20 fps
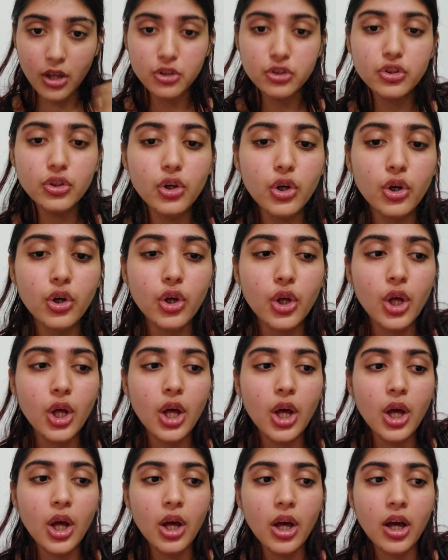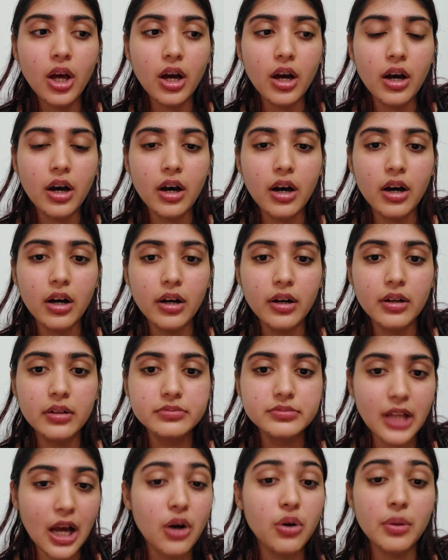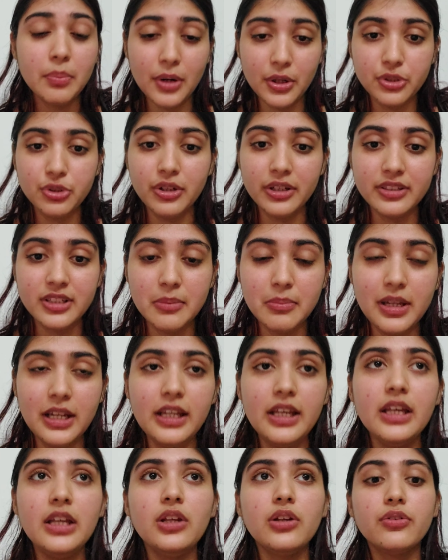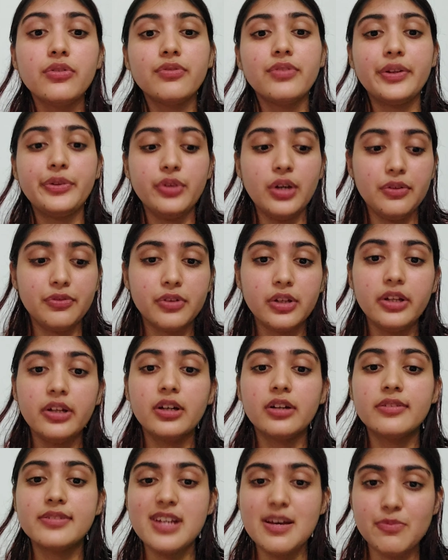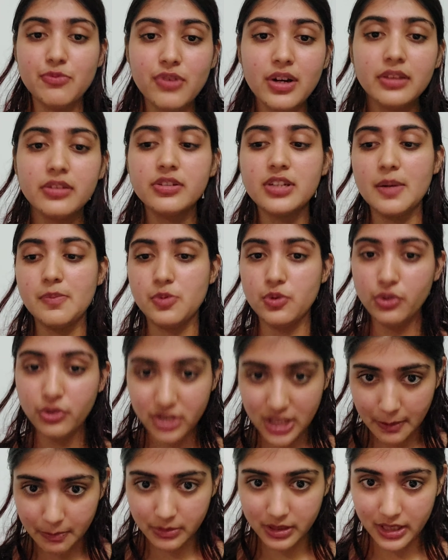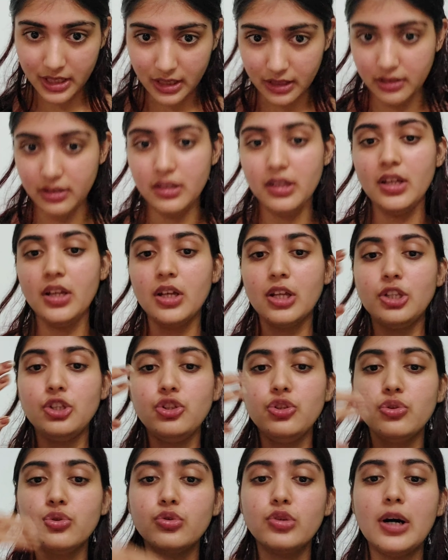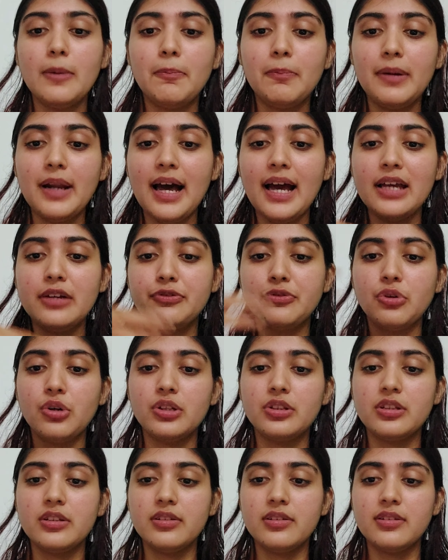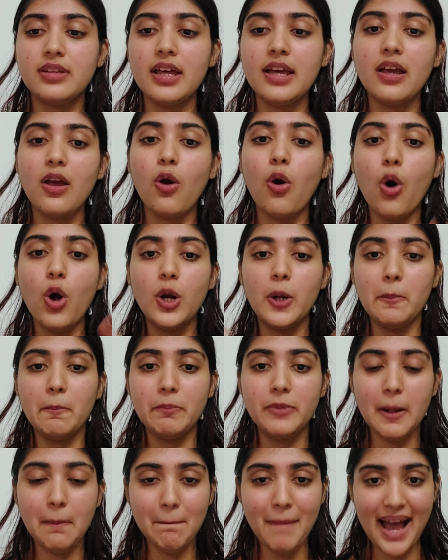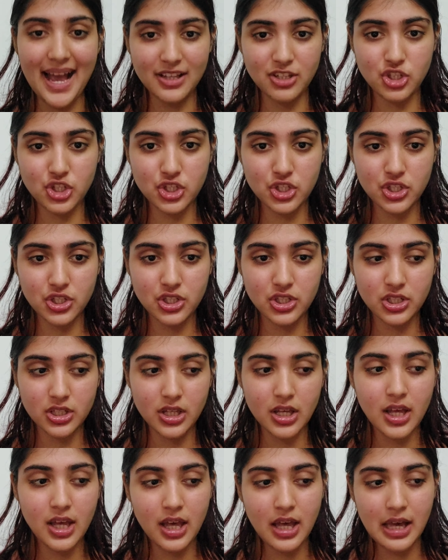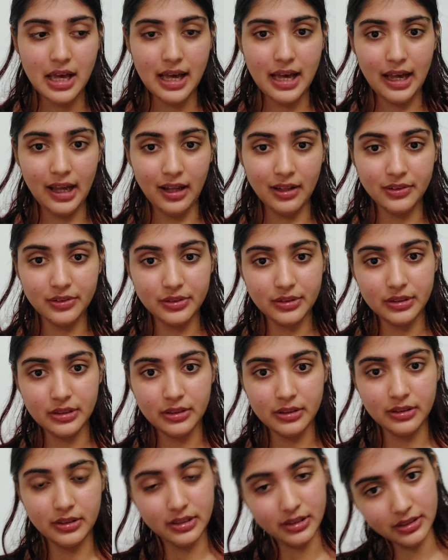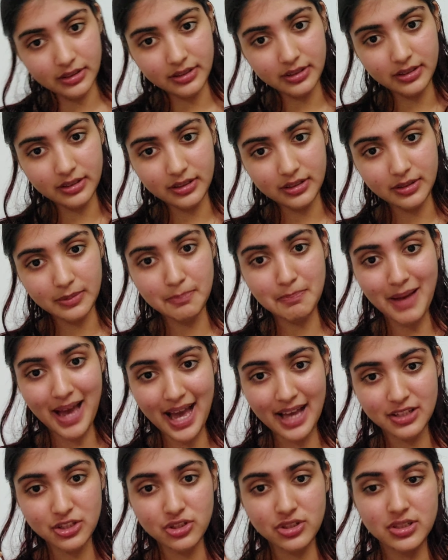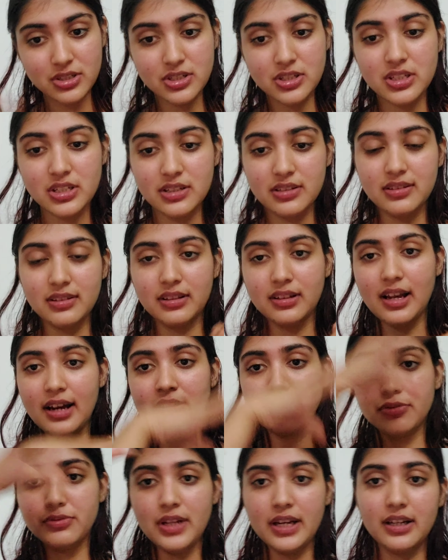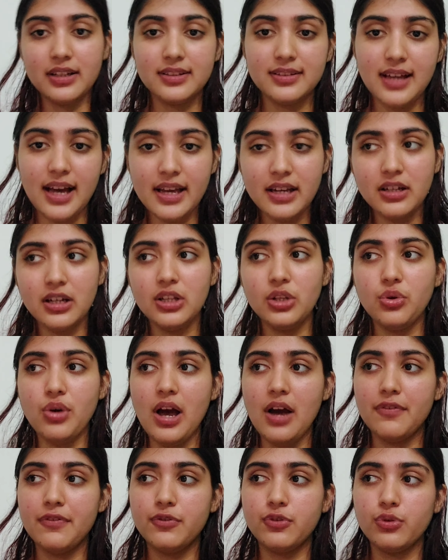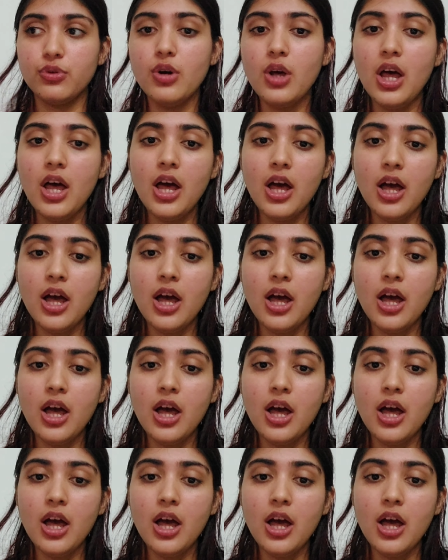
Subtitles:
So now about USMLE, when you have cleared step 1, step 2, step 3, you apply for this thing called the match. And this match is kind of like a cycle. You have to